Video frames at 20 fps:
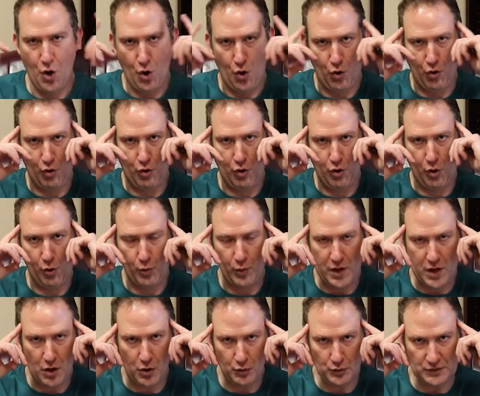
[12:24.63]
Or are
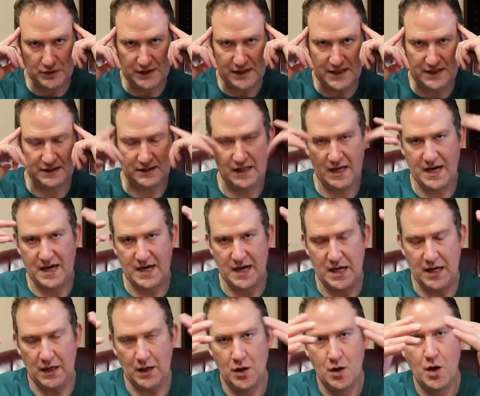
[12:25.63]
we only
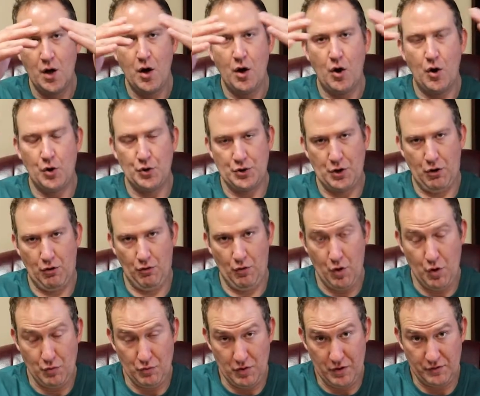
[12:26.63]
leaning on our
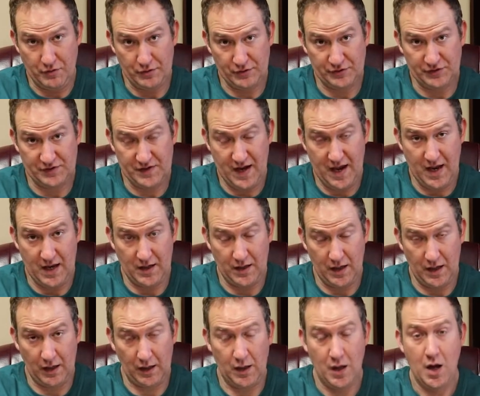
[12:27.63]
own
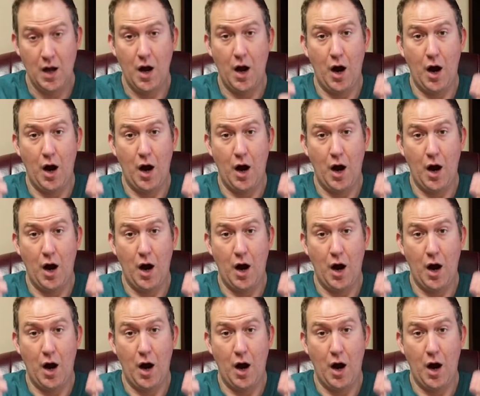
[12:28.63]
understanding,